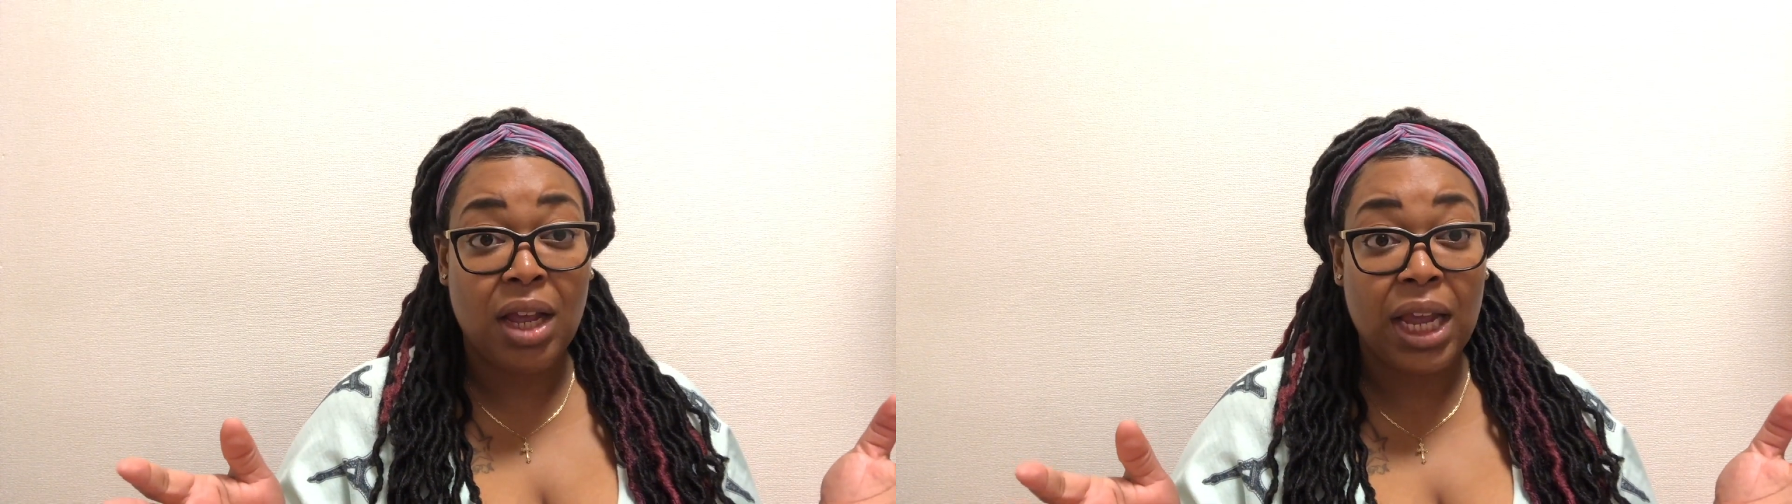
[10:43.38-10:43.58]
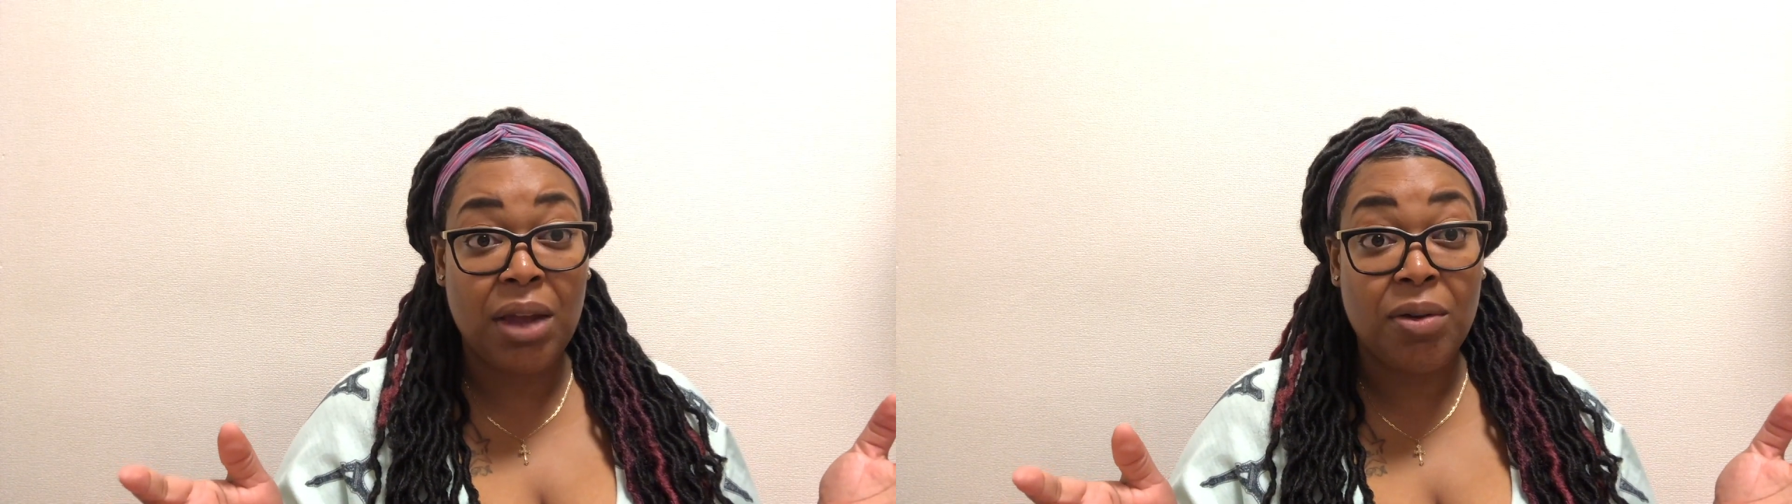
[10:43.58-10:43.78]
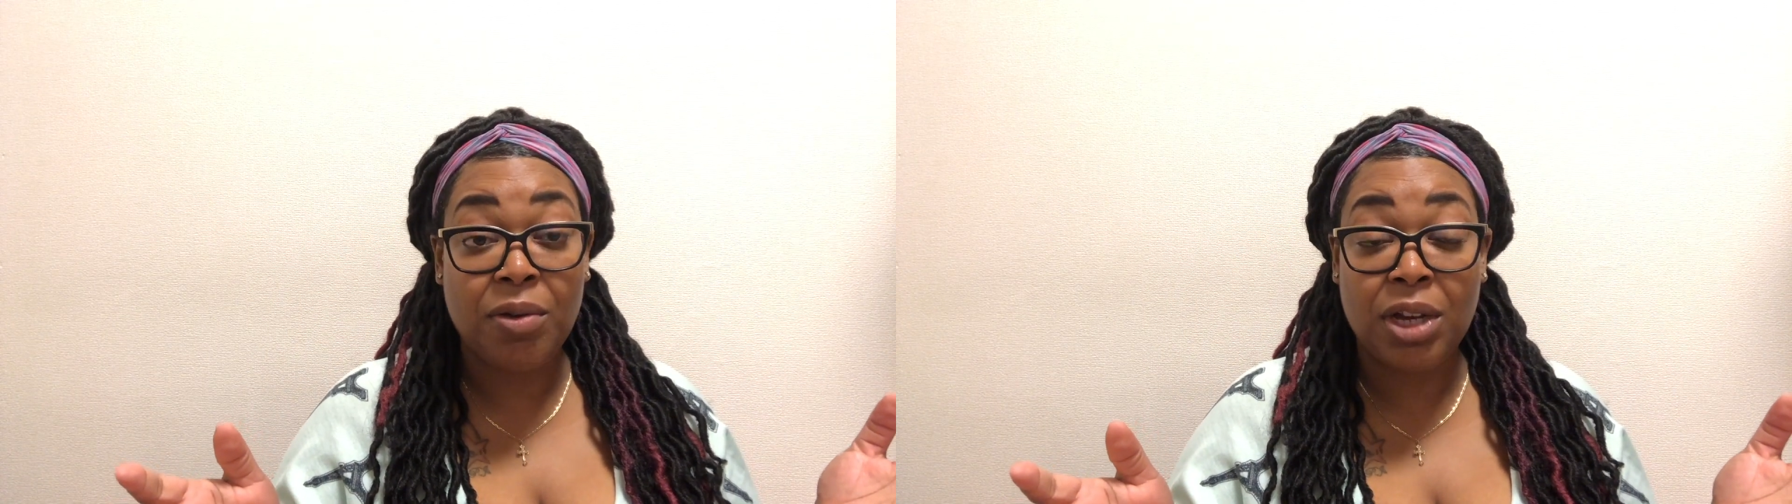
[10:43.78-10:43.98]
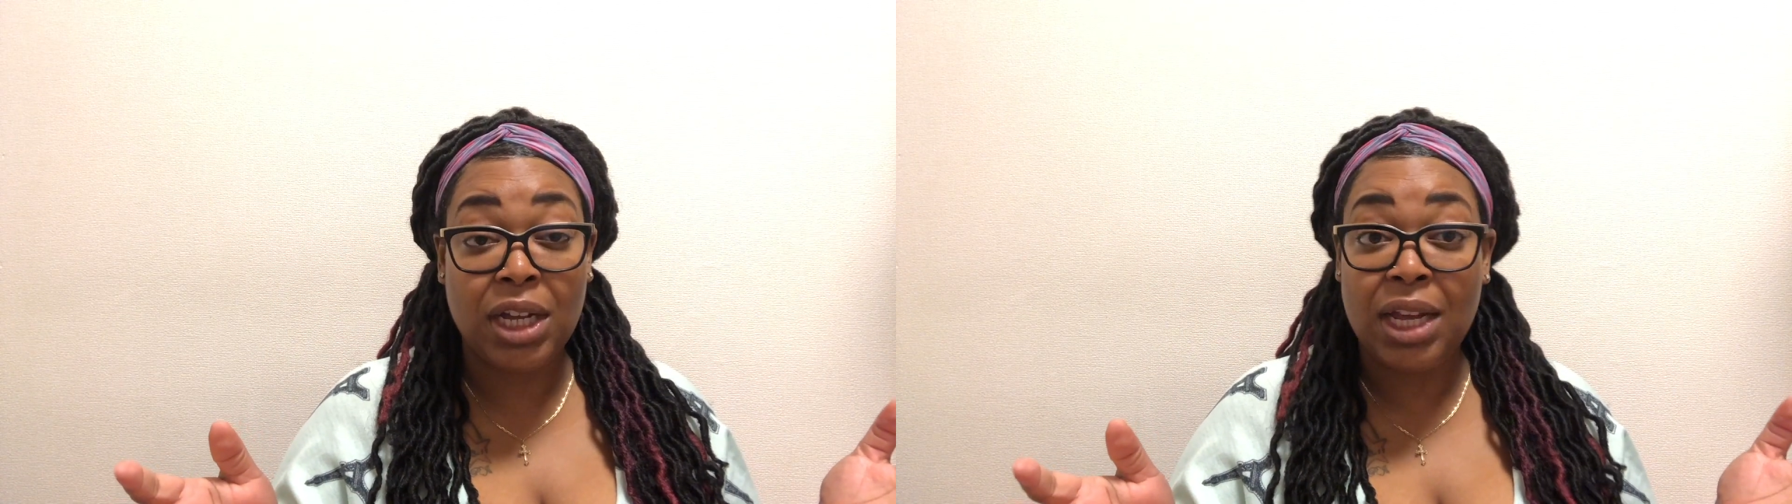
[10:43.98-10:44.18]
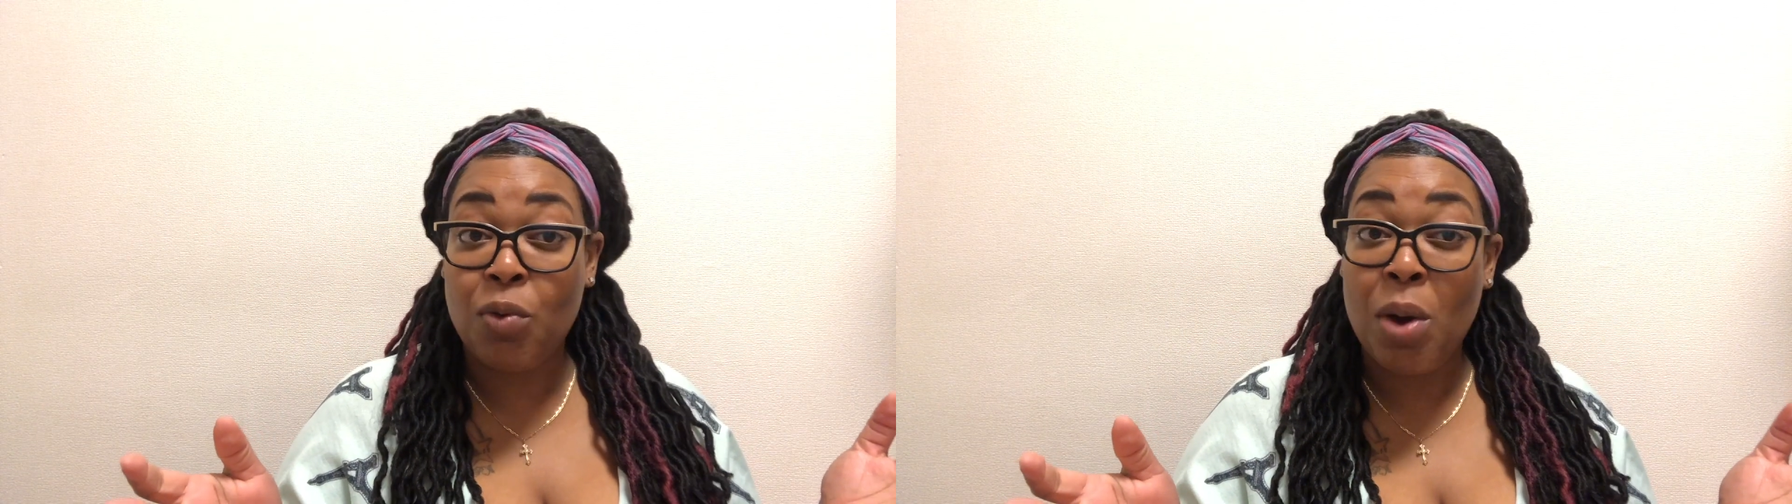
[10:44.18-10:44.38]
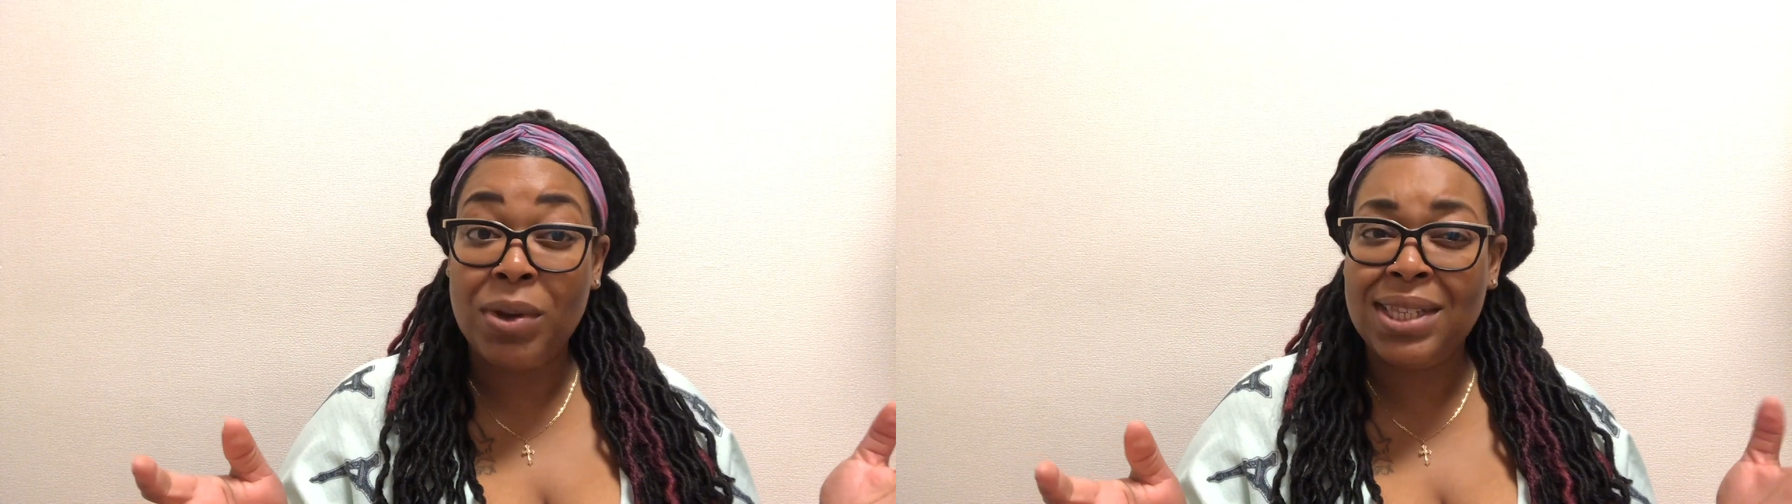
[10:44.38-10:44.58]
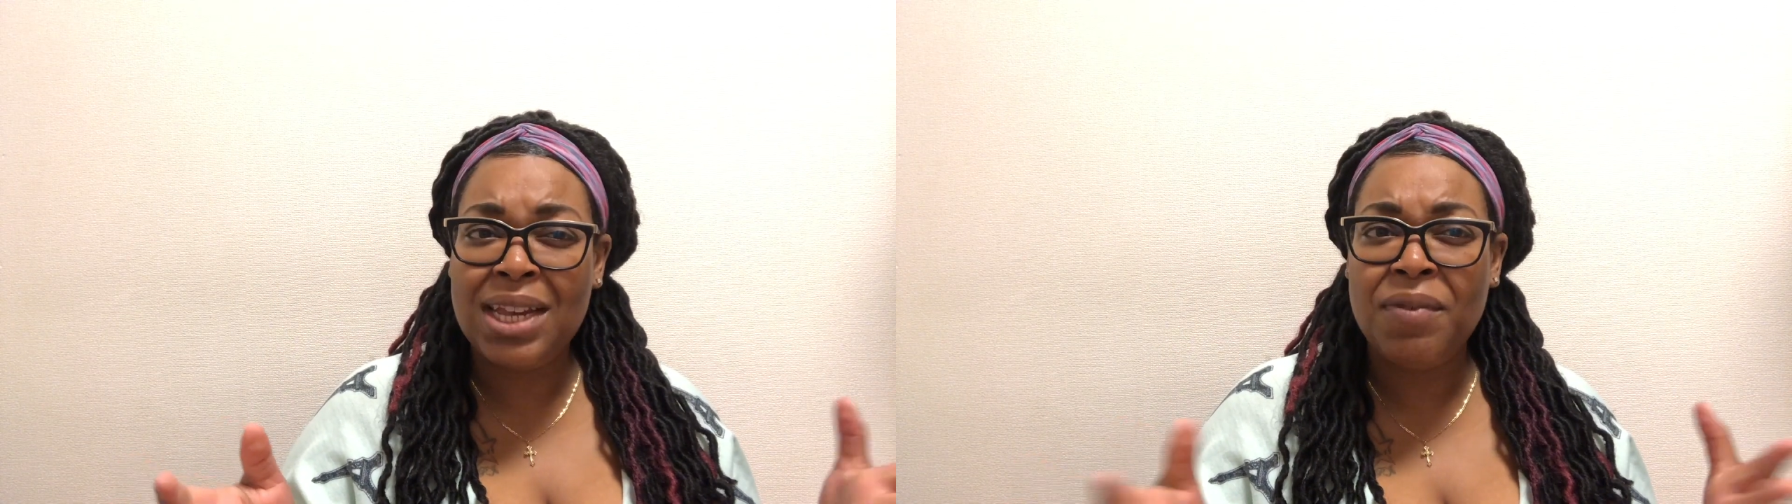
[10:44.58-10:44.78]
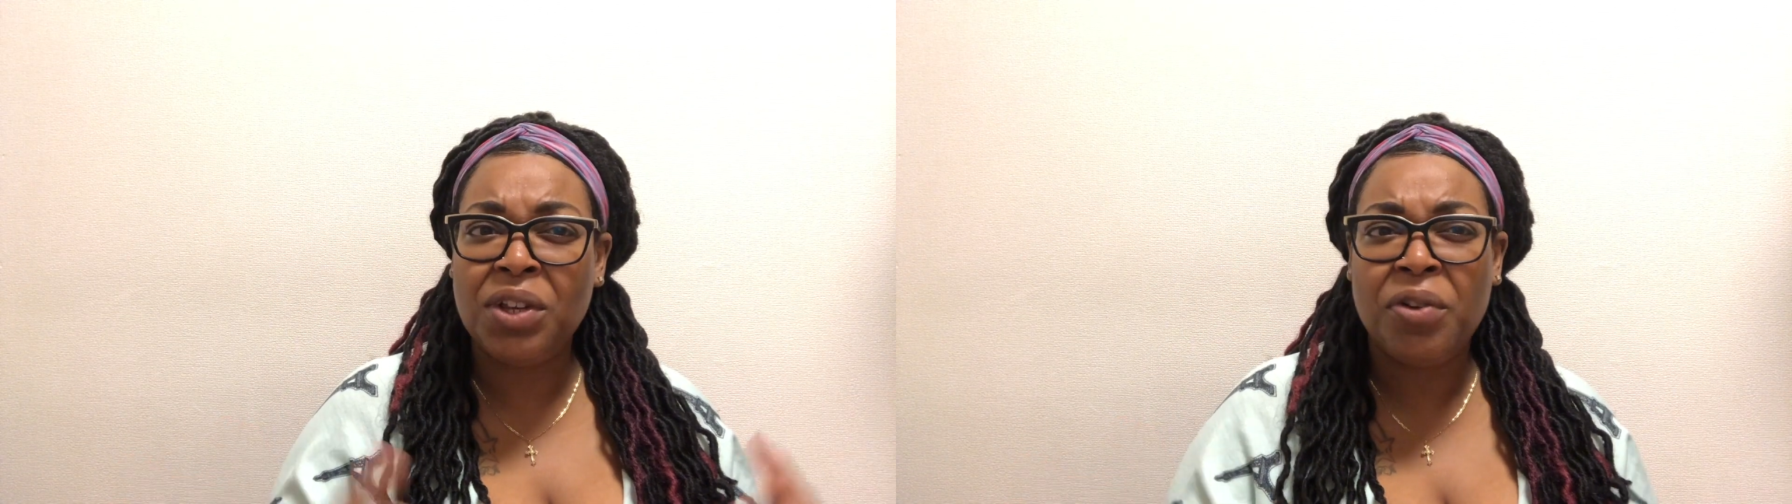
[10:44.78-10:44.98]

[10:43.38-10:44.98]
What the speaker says: It what was even